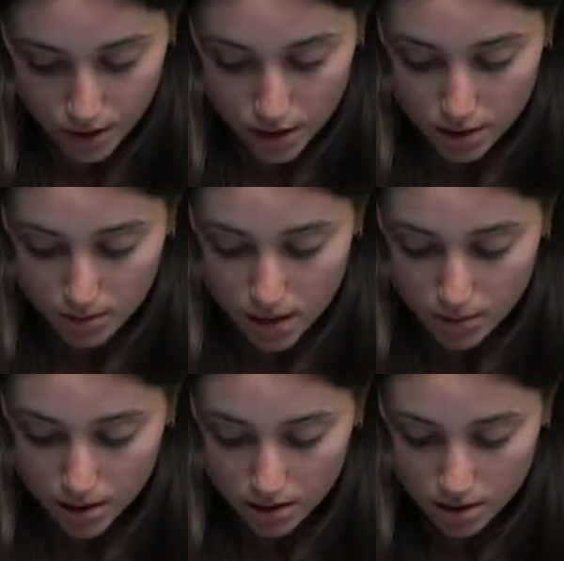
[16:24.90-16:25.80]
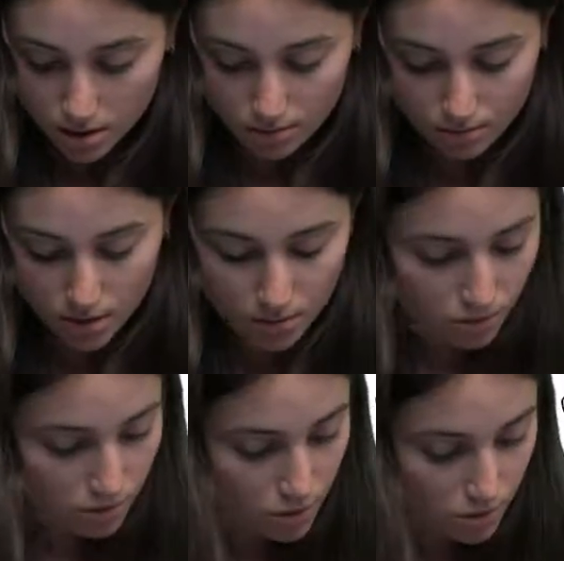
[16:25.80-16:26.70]
Spelling mistake. I'm
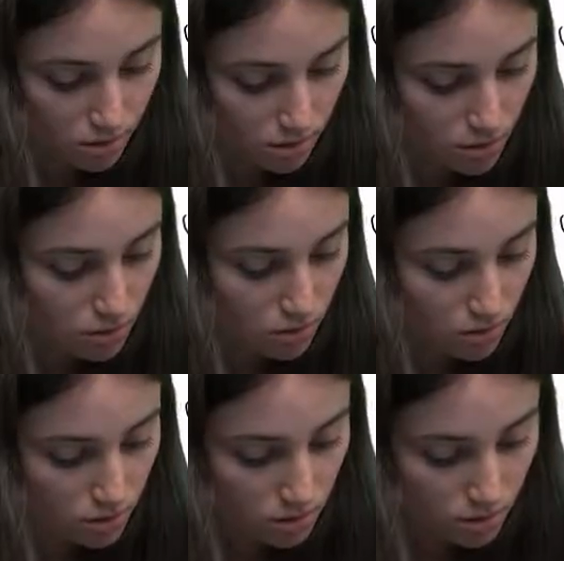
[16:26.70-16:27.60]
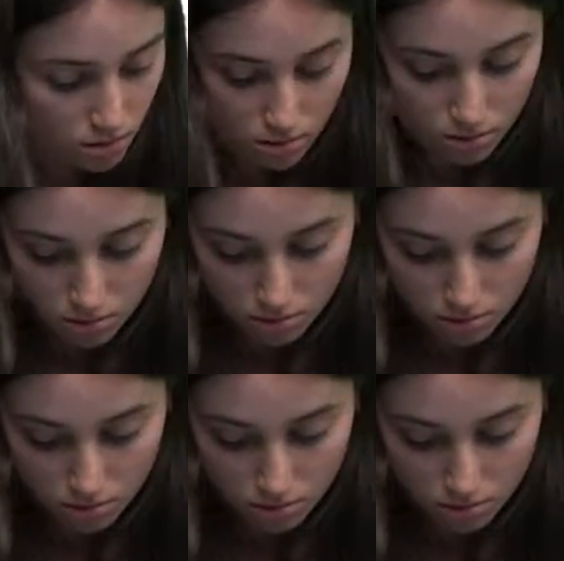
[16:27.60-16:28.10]
just going to write it.